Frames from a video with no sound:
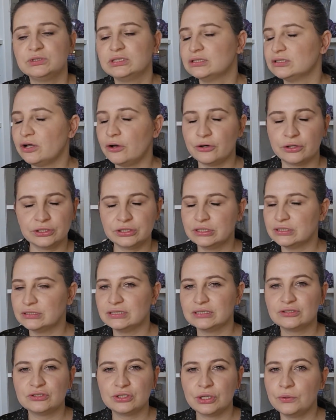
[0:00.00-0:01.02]
oh,
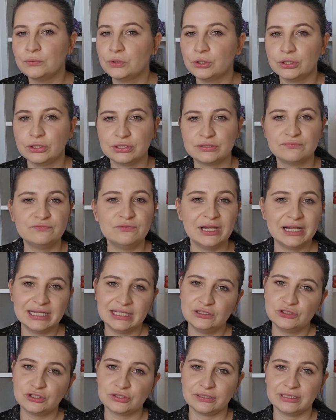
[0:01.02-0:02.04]
so good. Really
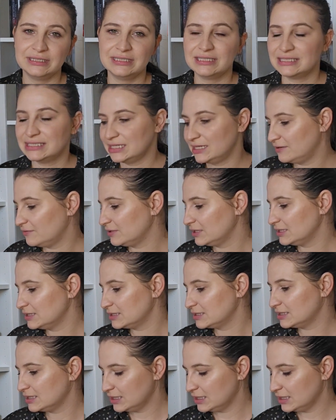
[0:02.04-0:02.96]
enjoying this series.